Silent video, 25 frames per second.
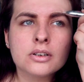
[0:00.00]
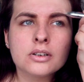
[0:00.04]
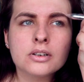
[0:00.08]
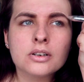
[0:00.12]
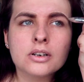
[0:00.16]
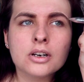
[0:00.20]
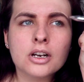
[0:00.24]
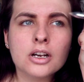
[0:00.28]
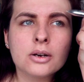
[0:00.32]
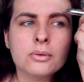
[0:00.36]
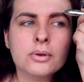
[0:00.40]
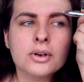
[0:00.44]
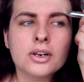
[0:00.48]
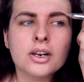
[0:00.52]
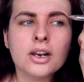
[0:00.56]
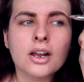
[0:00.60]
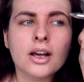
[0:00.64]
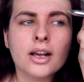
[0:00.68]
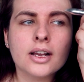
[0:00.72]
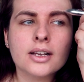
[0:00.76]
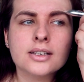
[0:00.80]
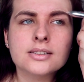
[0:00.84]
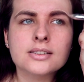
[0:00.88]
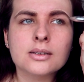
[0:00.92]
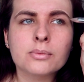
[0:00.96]
No one
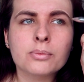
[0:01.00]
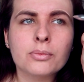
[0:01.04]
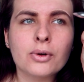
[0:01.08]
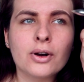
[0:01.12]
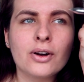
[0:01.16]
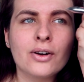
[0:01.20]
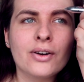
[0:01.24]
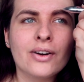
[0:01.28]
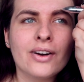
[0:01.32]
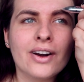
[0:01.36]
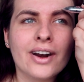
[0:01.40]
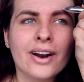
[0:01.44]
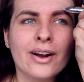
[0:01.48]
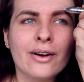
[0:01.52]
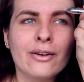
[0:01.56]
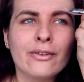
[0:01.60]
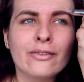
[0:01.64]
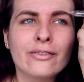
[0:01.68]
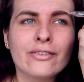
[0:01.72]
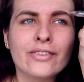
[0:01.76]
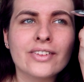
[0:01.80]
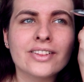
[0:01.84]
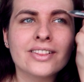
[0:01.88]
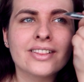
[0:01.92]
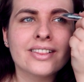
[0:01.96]
likes a brow
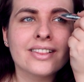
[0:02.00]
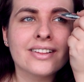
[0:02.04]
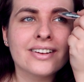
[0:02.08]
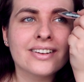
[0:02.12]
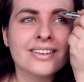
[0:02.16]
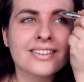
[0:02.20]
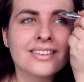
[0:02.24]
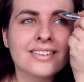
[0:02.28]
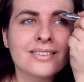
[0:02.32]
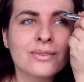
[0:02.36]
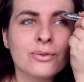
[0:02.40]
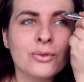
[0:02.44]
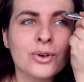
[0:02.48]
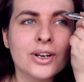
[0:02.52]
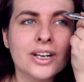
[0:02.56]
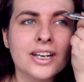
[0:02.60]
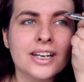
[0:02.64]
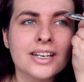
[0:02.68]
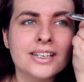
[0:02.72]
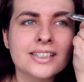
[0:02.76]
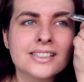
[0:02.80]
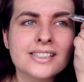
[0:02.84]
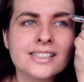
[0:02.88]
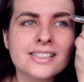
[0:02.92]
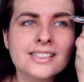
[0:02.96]
that looks
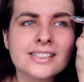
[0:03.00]
weird.